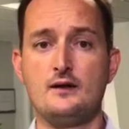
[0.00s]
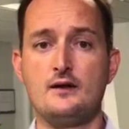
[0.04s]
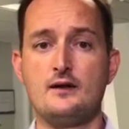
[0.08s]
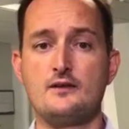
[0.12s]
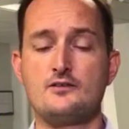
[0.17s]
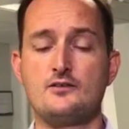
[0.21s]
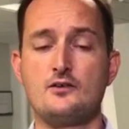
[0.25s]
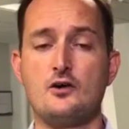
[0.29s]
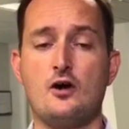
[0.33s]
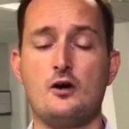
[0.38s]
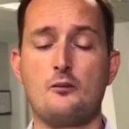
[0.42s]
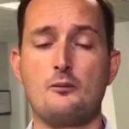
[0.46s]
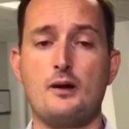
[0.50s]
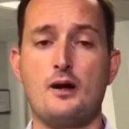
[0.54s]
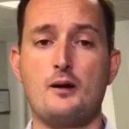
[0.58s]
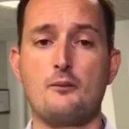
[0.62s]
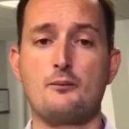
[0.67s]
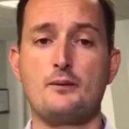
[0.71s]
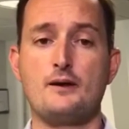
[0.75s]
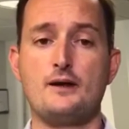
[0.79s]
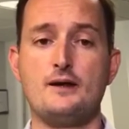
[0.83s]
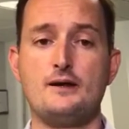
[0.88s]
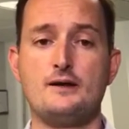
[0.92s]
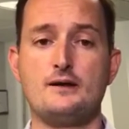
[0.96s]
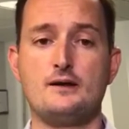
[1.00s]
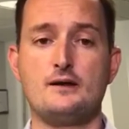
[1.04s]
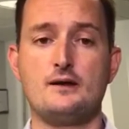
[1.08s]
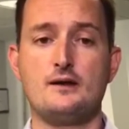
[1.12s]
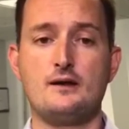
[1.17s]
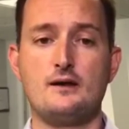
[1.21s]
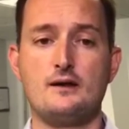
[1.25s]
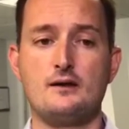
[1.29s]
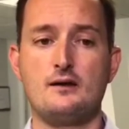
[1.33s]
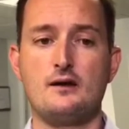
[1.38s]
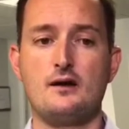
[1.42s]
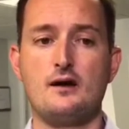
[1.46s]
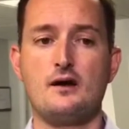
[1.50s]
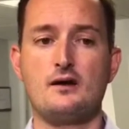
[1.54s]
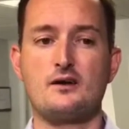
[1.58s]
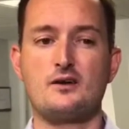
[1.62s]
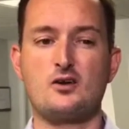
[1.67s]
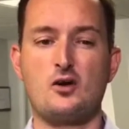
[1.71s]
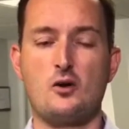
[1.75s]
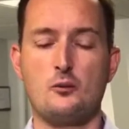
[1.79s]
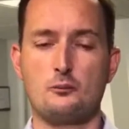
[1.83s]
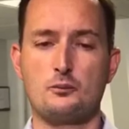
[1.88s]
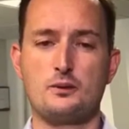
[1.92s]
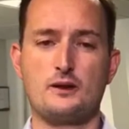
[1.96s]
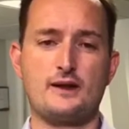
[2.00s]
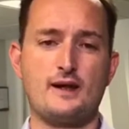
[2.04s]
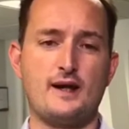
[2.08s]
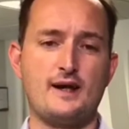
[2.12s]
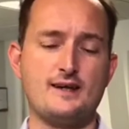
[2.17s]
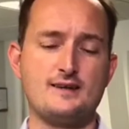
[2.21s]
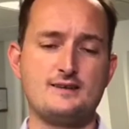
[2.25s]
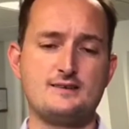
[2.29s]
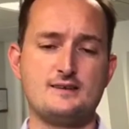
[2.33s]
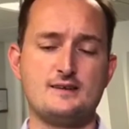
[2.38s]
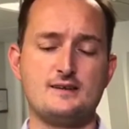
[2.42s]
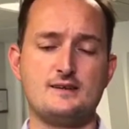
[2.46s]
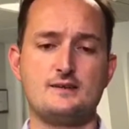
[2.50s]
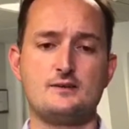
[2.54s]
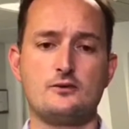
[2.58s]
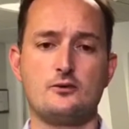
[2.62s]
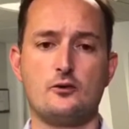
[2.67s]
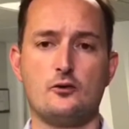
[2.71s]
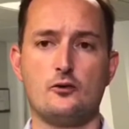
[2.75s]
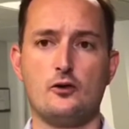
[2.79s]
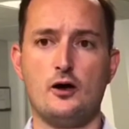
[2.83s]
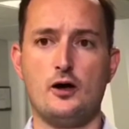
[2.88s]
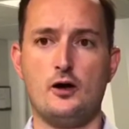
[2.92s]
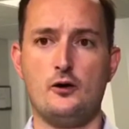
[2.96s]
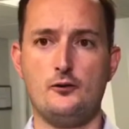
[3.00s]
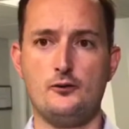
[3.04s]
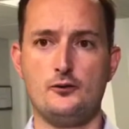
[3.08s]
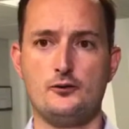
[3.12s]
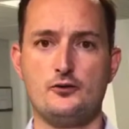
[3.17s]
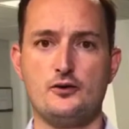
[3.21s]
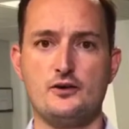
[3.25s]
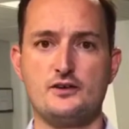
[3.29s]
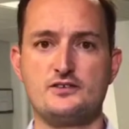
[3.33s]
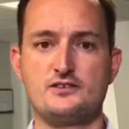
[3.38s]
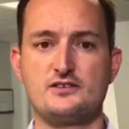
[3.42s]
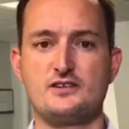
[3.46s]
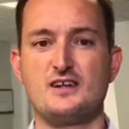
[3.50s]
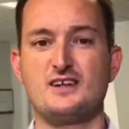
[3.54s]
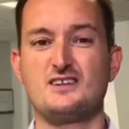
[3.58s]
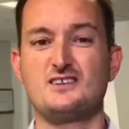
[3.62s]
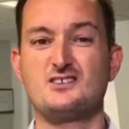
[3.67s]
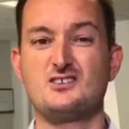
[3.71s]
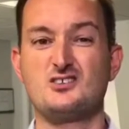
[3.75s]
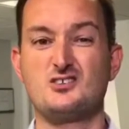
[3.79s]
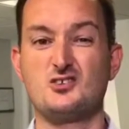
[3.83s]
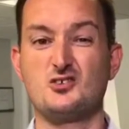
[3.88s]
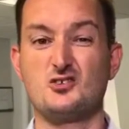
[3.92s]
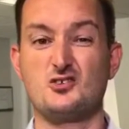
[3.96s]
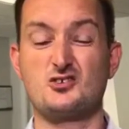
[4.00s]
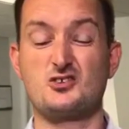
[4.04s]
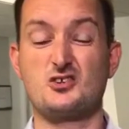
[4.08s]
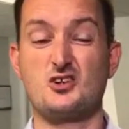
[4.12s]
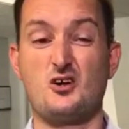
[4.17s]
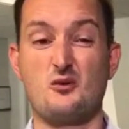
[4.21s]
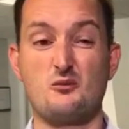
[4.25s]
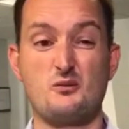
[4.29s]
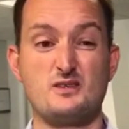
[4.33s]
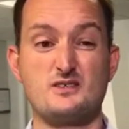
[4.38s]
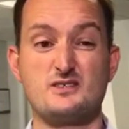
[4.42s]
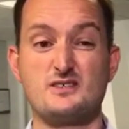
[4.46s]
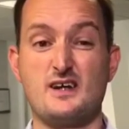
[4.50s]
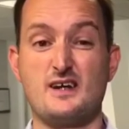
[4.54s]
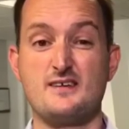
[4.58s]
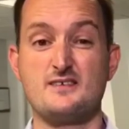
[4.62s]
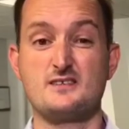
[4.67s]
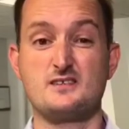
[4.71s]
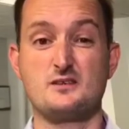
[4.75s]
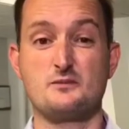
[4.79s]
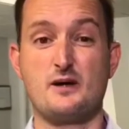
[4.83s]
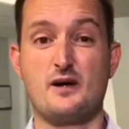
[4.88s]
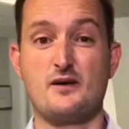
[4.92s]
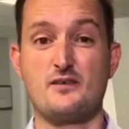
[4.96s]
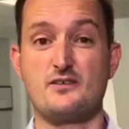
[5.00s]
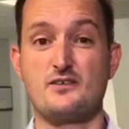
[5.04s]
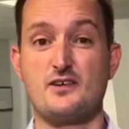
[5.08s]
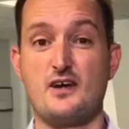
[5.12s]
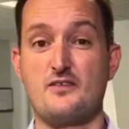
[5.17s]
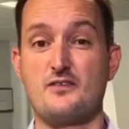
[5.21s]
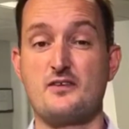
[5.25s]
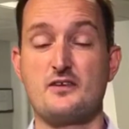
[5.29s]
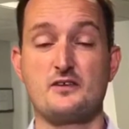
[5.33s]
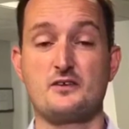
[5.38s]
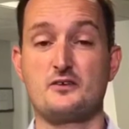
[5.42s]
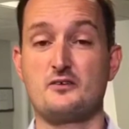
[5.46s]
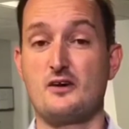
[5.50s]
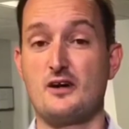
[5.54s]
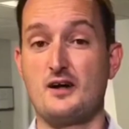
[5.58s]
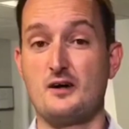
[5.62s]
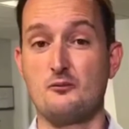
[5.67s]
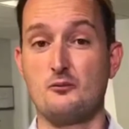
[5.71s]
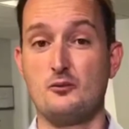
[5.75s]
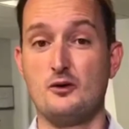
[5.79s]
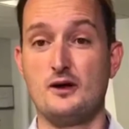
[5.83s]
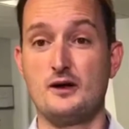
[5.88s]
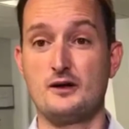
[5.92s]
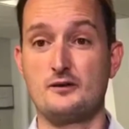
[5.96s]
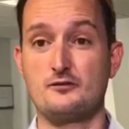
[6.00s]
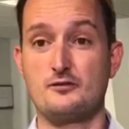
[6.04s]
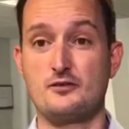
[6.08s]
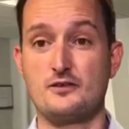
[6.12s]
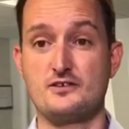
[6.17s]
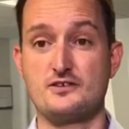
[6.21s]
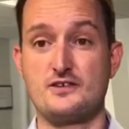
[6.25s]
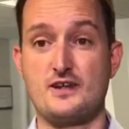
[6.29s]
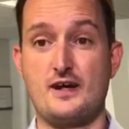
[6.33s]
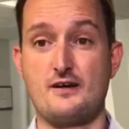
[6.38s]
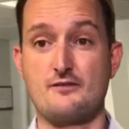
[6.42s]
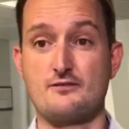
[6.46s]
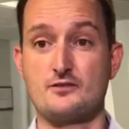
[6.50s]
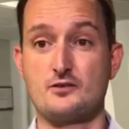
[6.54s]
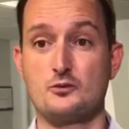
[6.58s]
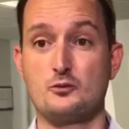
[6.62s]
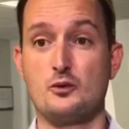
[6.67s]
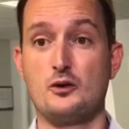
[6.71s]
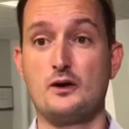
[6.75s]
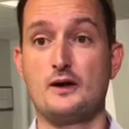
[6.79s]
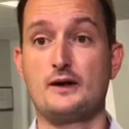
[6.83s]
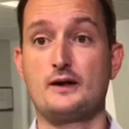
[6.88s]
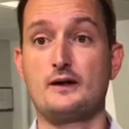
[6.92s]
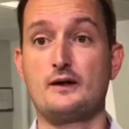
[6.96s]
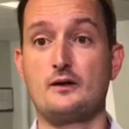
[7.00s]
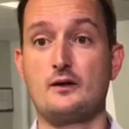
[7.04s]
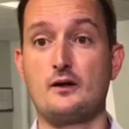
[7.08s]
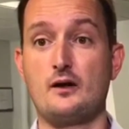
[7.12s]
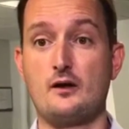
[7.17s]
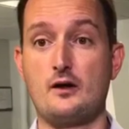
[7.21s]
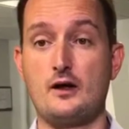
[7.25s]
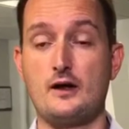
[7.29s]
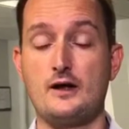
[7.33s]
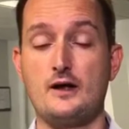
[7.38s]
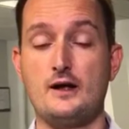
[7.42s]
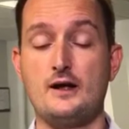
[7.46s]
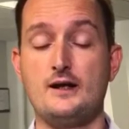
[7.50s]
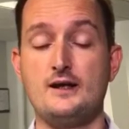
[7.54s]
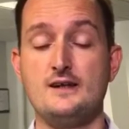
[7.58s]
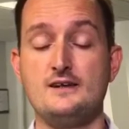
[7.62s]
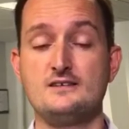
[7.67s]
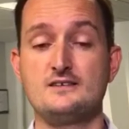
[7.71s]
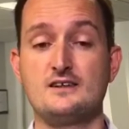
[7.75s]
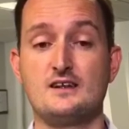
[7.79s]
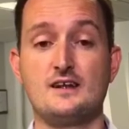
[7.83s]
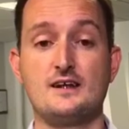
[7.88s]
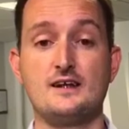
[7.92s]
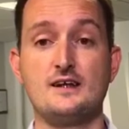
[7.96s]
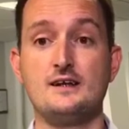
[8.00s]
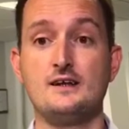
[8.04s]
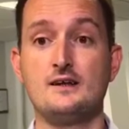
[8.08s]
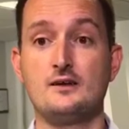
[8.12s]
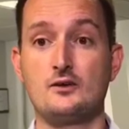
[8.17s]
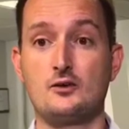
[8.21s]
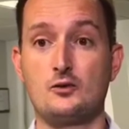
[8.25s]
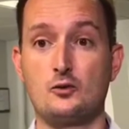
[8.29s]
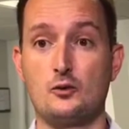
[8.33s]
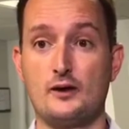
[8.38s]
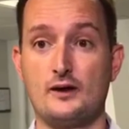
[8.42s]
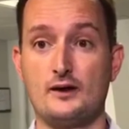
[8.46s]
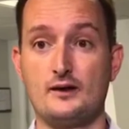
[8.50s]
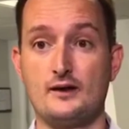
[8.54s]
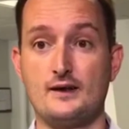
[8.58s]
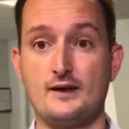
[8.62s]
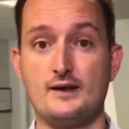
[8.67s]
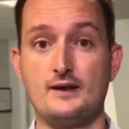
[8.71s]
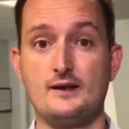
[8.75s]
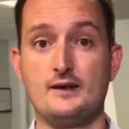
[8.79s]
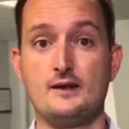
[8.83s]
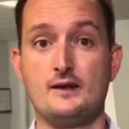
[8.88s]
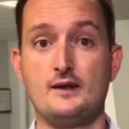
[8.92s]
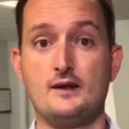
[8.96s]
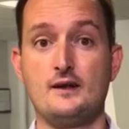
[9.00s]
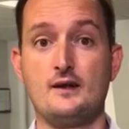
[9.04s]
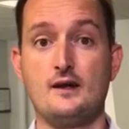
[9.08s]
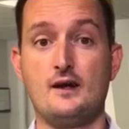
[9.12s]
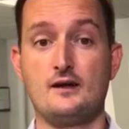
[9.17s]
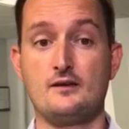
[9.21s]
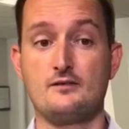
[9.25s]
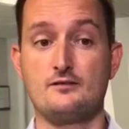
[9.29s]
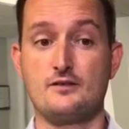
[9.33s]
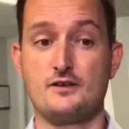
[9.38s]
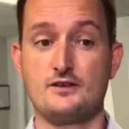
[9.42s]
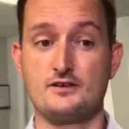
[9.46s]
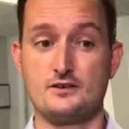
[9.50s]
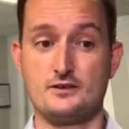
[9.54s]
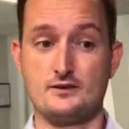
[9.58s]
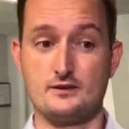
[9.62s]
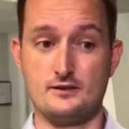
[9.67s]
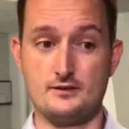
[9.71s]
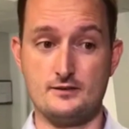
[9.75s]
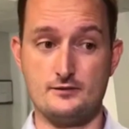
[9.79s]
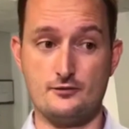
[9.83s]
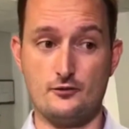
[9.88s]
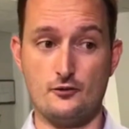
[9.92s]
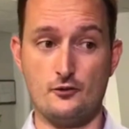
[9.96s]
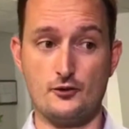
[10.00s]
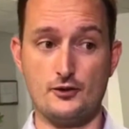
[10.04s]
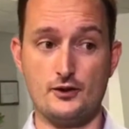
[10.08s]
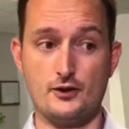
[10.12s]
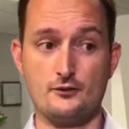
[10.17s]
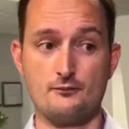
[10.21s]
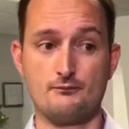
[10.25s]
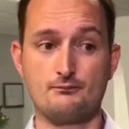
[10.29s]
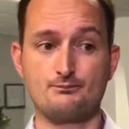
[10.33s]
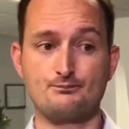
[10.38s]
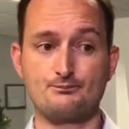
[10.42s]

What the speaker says: It's not about being complicated or onerous, it's just common sense about setting the groundwork for staff to work easily, quickly and efficiently for you.